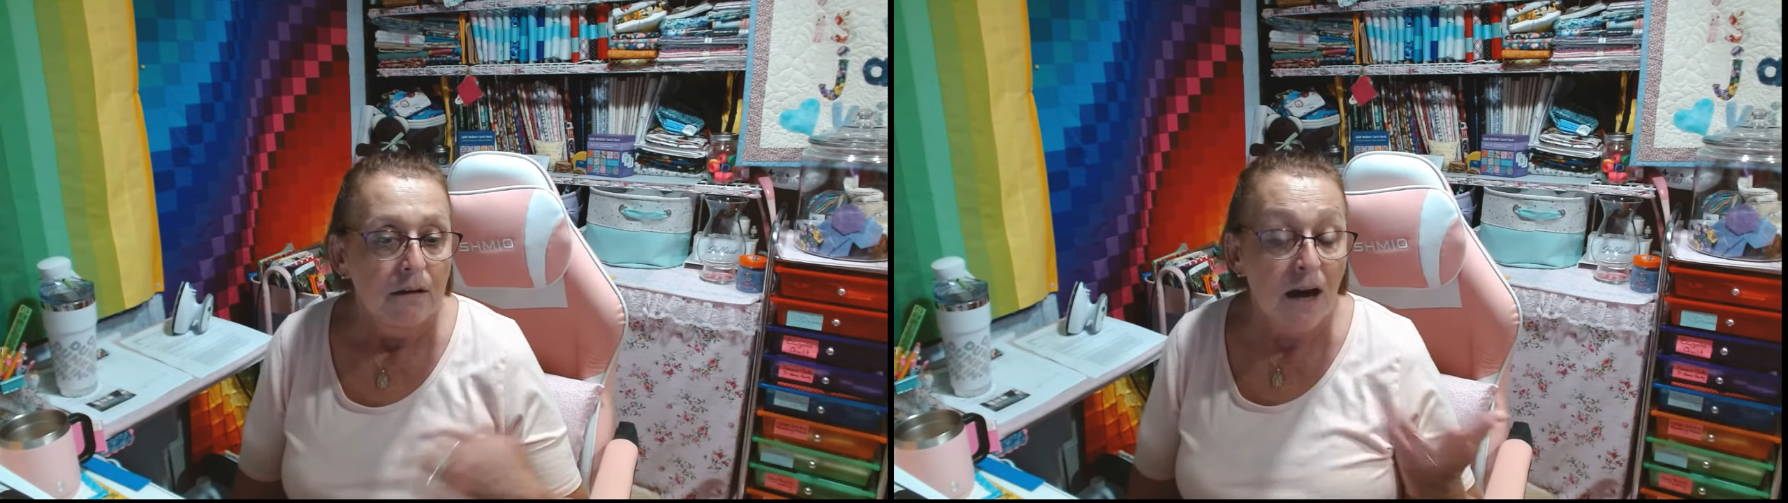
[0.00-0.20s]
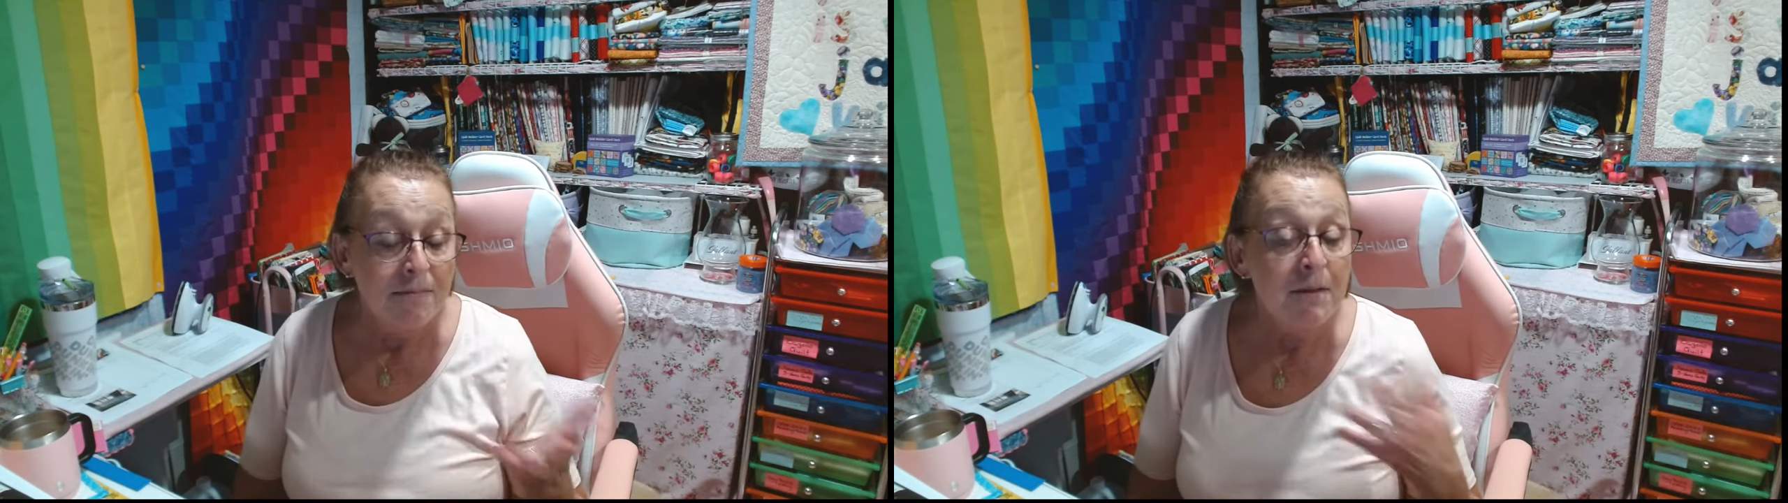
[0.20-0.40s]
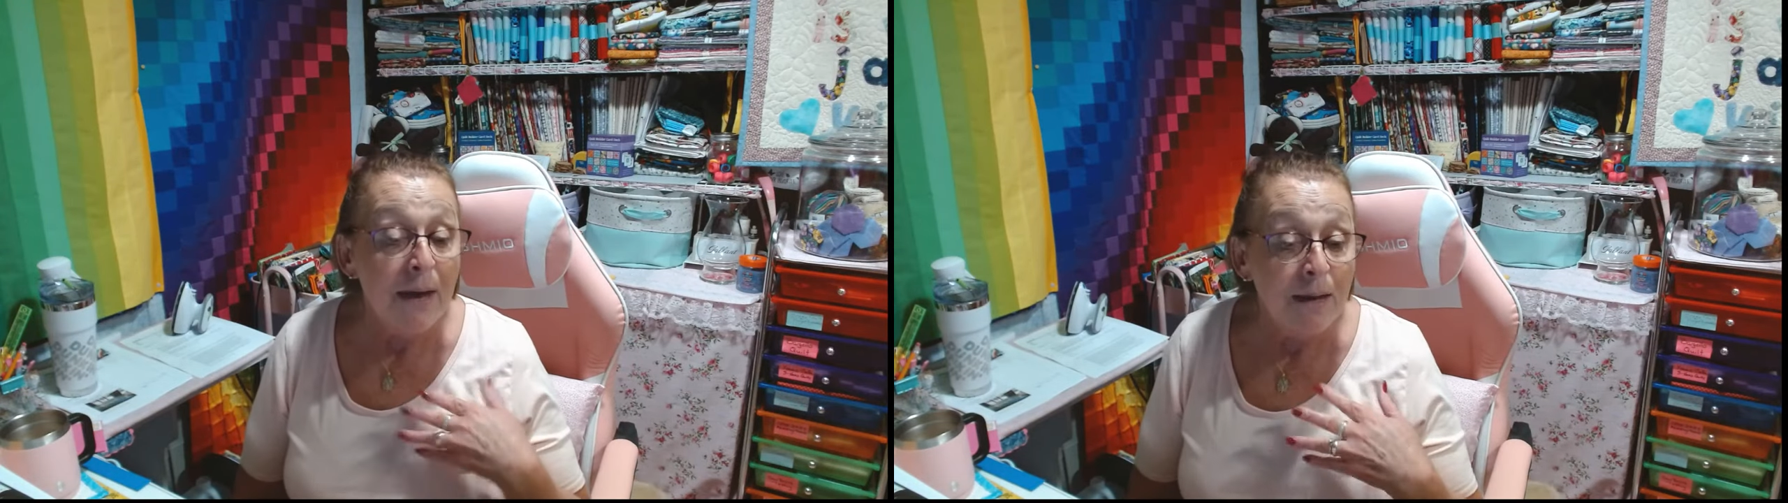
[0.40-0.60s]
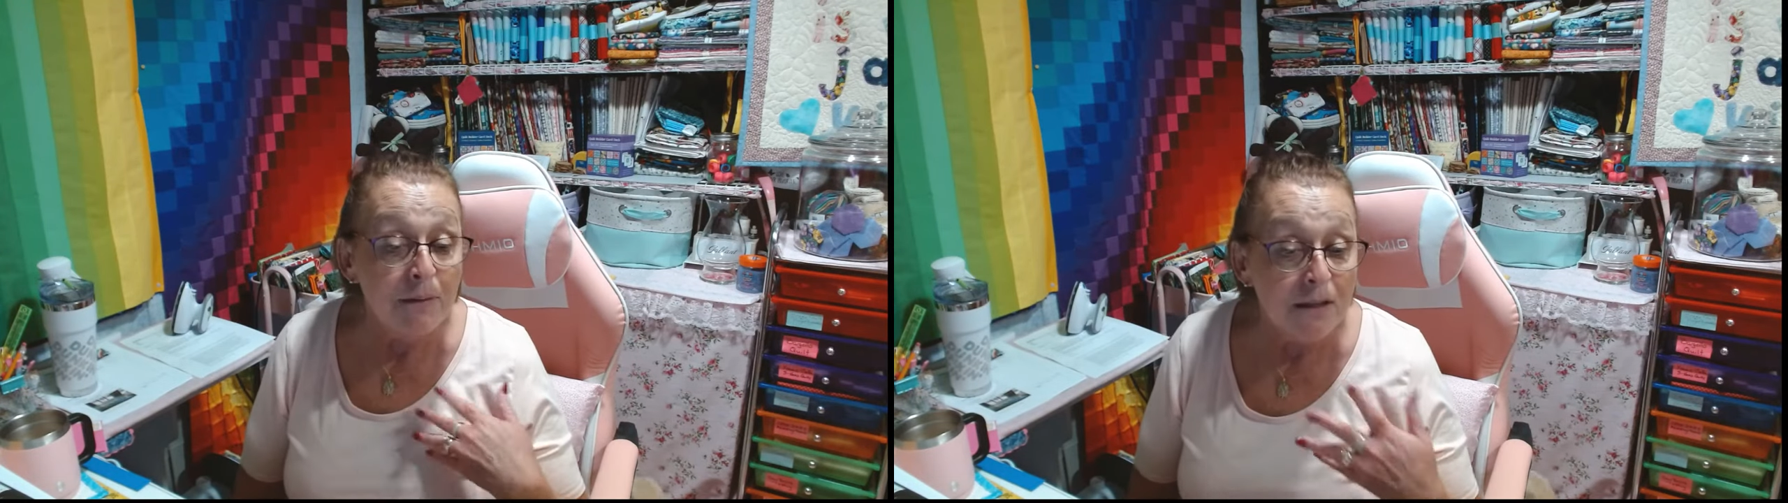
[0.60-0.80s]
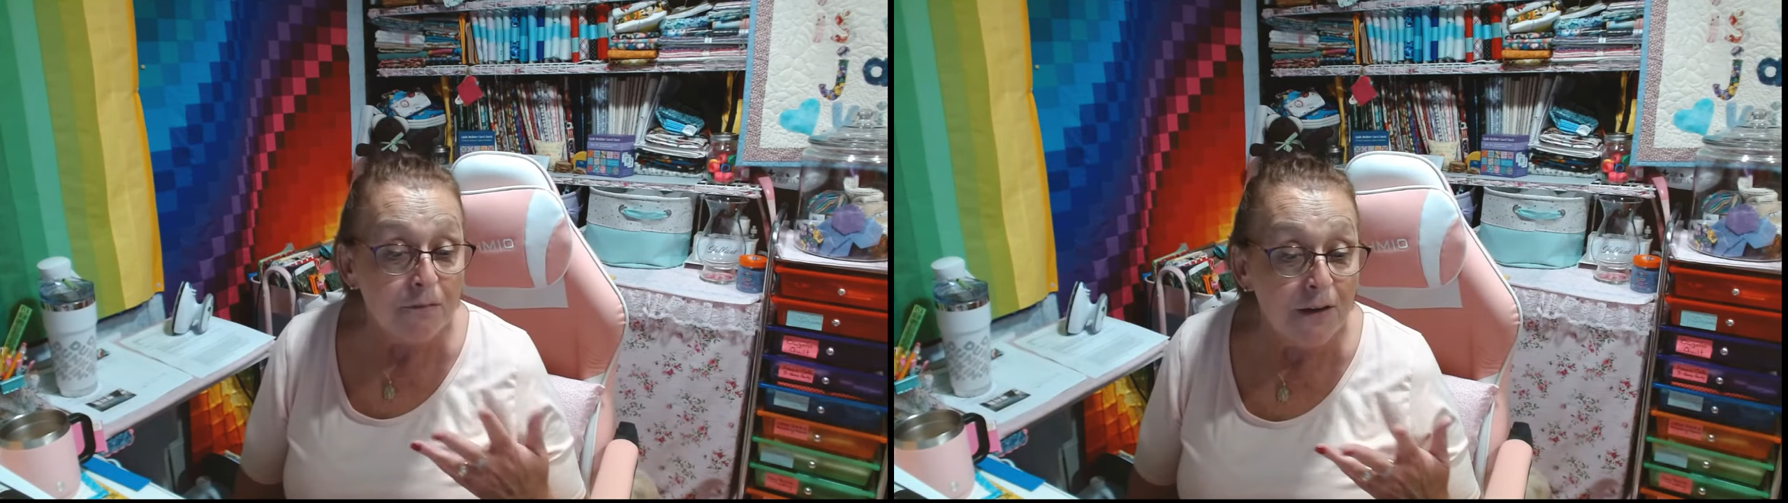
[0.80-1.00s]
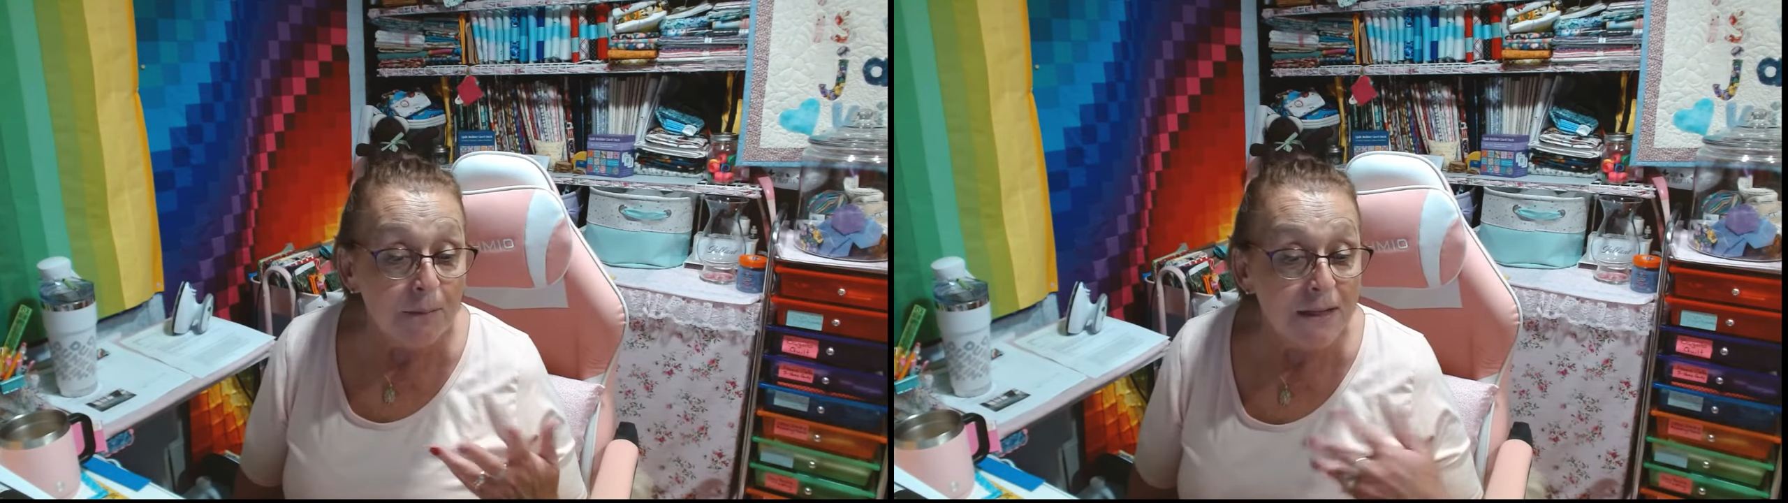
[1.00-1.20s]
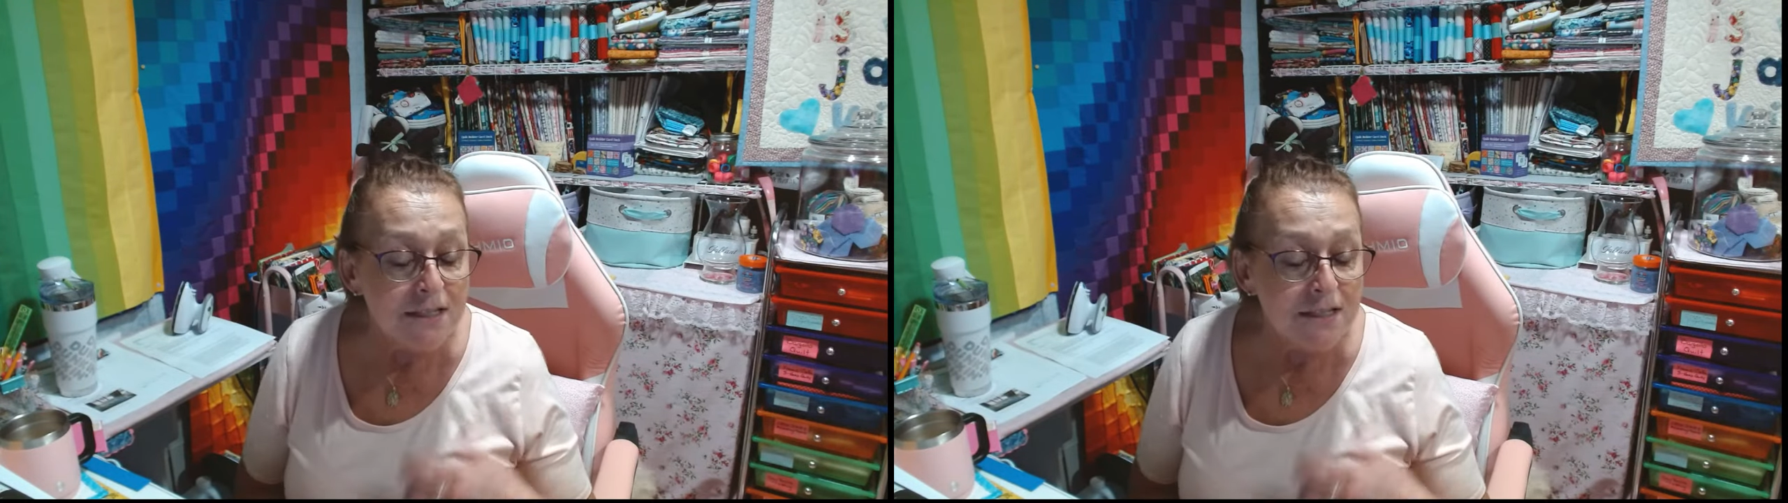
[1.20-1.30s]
I'm the baby of the family,